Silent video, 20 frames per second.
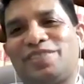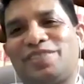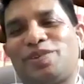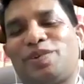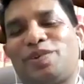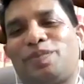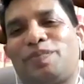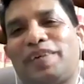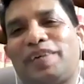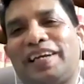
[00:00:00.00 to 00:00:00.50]

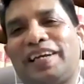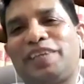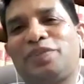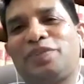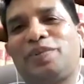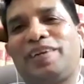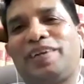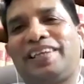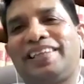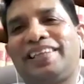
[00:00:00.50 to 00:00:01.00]
So
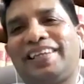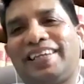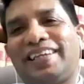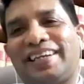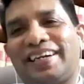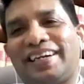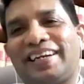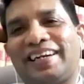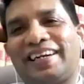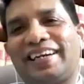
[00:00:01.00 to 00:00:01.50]
gradually
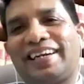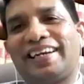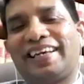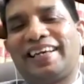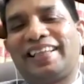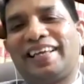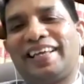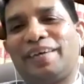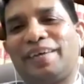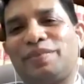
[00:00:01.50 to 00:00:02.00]

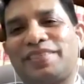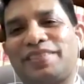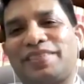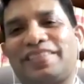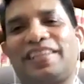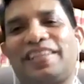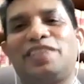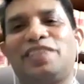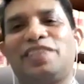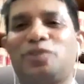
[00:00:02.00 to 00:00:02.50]
the
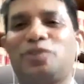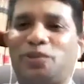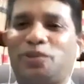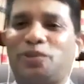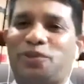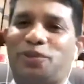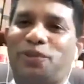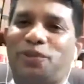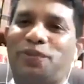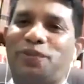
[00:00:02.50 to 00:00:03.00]
stress
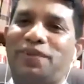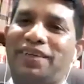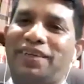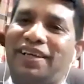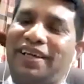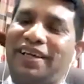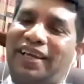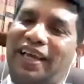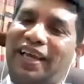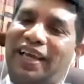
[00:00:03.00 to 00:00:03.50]
also
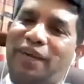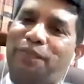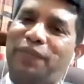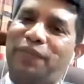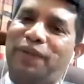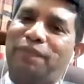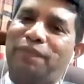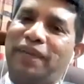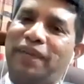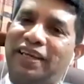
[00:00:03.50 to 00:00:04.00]
can
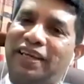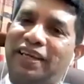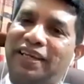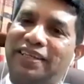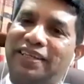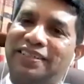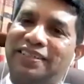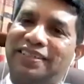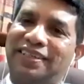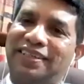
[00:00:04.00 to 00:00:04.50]
be
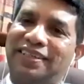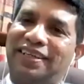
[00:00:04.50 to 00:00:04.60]
managed